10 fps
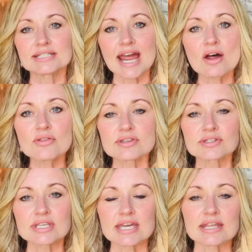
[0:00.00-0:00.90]
down the
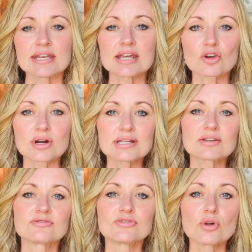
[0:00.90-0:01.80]
skin, it creates a
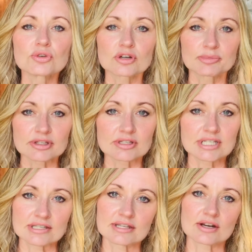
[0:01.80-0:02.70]

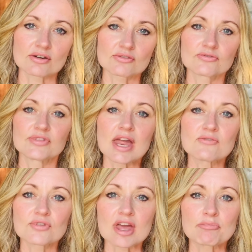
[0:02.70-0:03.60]
vulnerability there then
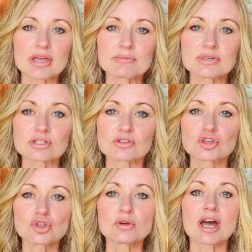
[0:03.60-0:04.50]
for that pigment to
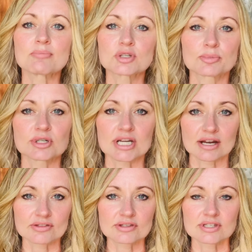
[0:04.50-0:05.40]
shoot up to
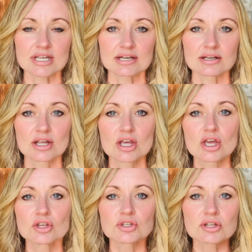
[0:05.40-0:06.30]
protect the skin.
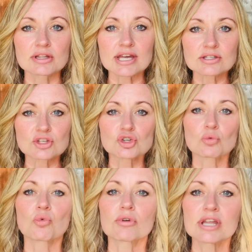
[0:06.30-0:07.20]
So the less that you're
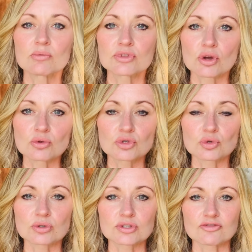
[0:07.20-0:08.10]
working with those
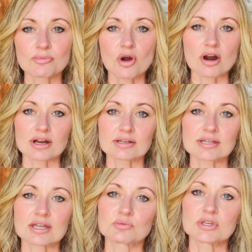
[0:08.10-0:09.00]
sorts of products
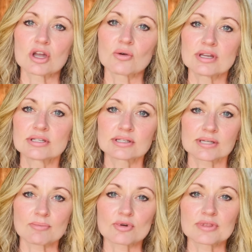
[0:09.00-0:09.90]
as we go into
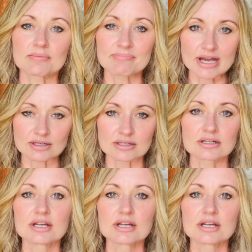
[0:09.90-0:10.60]
summer, the better.